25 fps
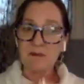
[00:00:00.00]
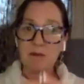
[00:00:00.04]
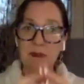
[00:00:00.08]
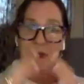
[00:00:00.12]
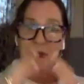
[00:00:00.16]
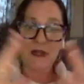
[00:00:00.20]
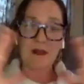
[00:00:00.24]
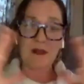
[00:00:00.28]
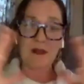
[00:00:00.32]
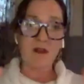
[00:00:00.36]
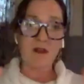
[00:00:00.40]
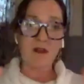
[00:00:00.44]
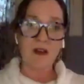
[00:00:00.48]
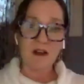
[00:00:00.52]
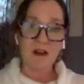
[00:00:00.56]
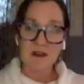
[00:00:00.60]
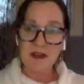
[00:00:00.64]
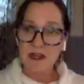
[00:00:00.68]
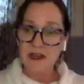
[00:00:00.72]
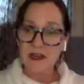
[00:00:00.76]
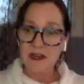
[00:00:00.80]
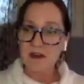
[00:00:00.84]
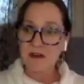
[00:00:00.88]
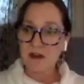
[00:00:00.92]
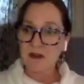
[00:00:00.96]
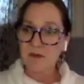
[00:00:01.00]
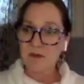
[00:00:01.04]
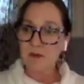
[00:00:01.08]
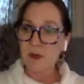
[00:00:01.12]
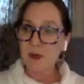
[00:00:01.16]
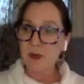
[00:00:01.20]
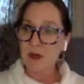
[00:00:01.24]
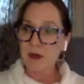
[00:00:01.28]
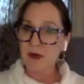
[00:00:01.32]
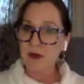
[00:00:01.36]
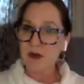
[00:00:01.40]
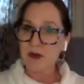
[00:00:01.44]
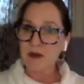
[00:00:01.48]
big, long, hairy
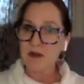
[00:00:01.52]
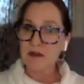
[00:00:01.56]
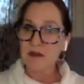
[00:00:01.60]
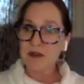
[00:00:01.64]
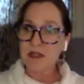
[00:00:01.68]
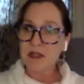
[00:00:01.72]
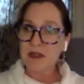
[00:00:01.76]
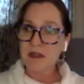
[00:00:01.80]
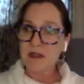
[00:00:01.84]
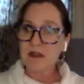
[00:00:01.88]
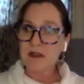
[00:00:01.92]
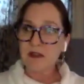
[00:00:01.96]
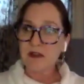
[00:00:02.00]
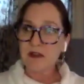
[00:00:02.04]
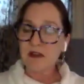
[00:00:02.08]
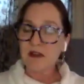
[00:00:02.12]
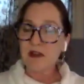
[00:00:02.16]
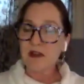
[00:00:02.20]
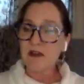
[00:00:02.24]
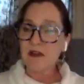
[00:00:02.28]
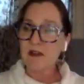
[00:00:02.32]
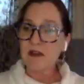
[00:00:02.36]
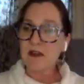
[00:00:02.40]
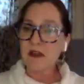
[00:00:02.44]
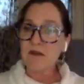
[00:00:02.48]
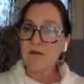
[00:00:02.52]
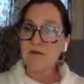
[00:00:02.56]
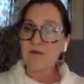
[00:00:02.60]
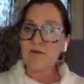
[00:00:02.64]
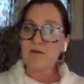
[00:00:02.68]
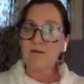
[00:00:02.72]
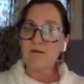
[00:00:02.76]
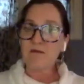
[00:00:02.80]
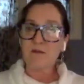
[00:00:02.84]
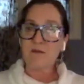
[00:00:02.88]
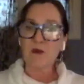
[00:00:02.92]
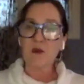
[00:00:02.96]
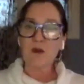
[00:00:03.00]
book
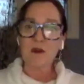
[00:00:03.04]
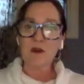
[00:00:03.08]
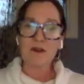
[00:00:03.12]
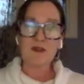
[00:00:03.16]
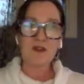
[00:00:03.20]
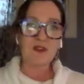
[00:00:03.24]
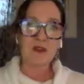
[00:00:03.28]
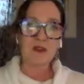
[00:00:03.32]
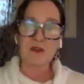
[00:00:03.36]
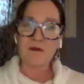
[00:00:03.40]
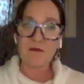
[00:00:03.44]
for